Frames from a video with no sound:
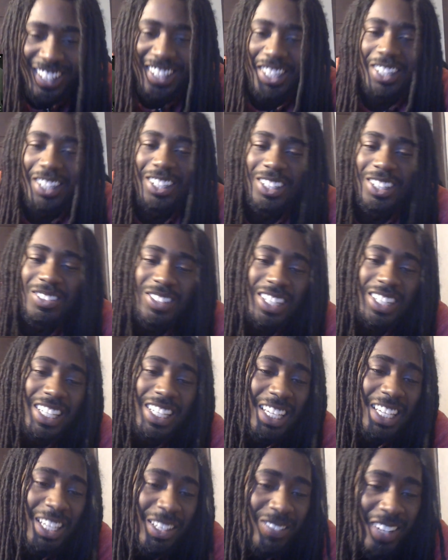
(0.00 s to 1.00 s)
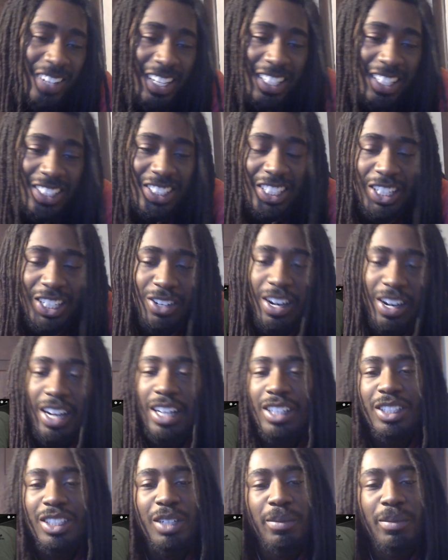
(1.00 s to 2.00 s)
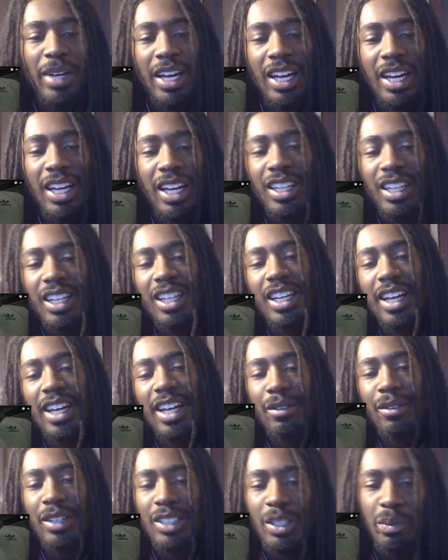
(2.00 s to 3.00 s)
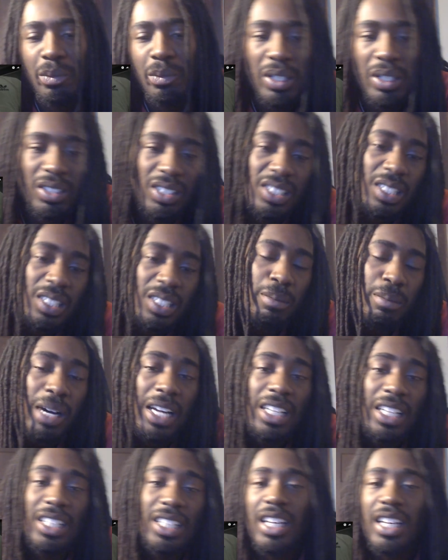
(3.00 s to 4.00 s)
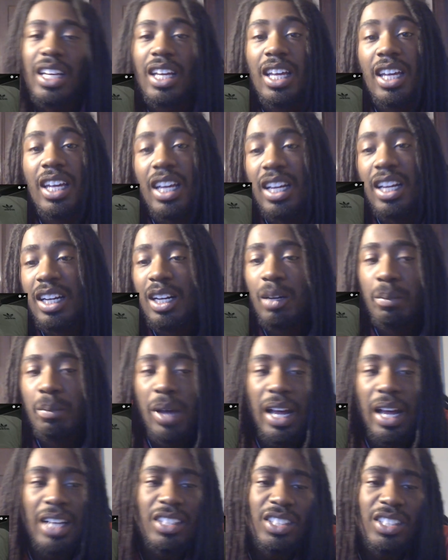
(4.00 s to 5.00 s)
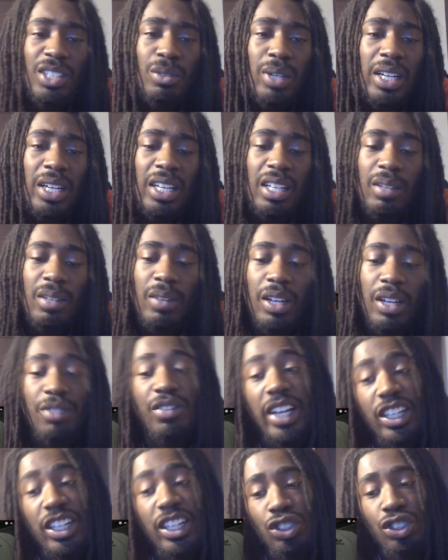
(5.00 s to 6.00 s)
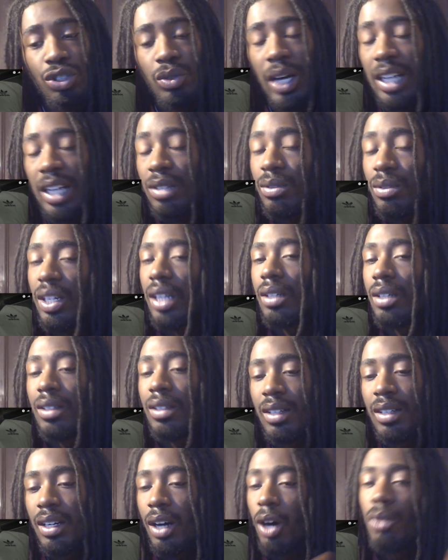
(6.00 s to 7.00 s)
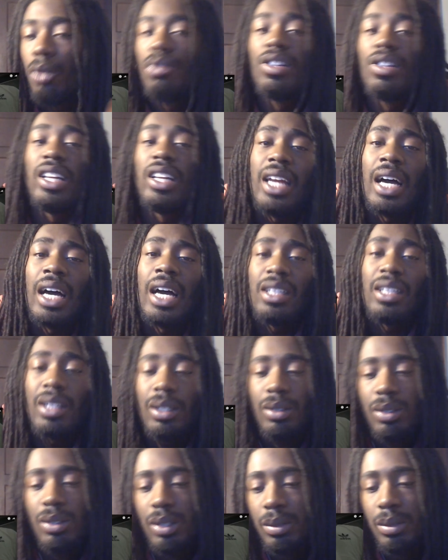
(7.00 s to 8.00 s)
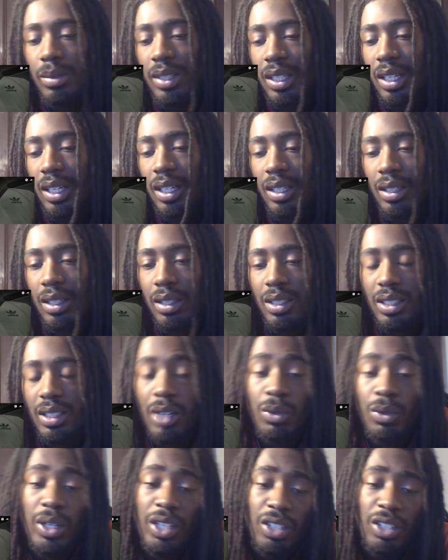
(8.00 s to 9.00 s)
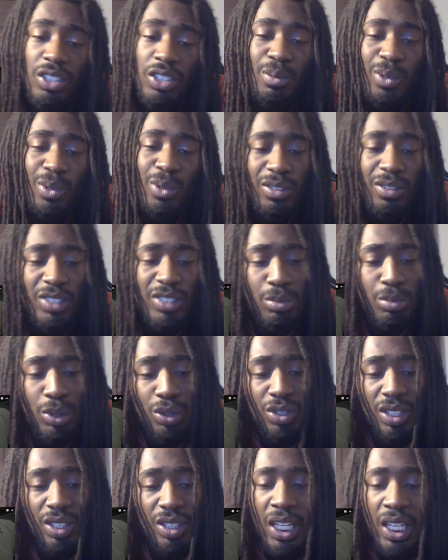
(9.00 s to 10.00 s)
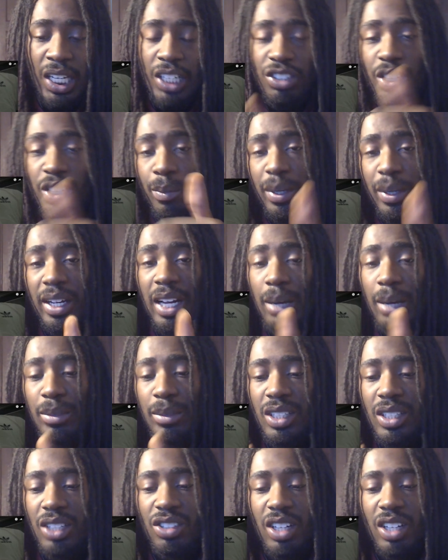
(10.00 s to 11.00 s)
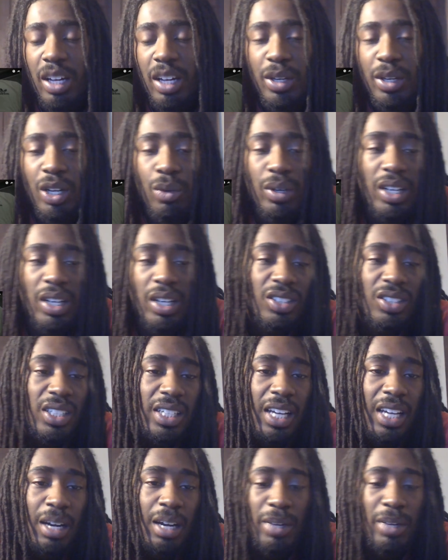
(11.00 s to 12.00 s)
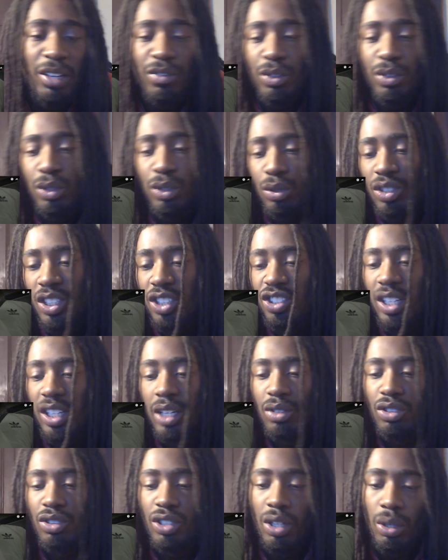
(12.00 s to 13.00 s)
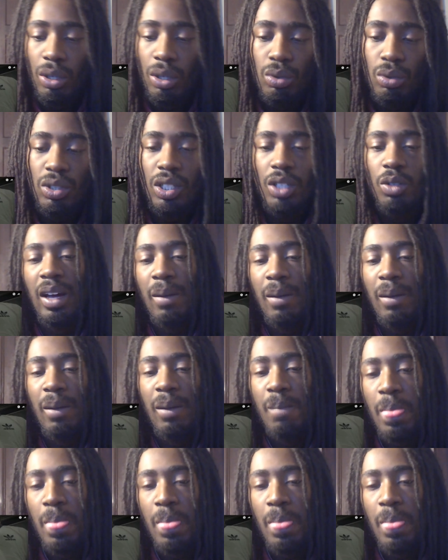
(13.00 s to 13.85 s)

But yeah, man, this shit crazy, man. Then he got rest in peace to somebody. Then he ended up passing away. If that's true, I don't know. Hopefully not though, you know what I'm saying? Because I want to hear some more of his music. Jump in the comment section. Let me know what else he got, man. If you're new to the channel, salute to you, man.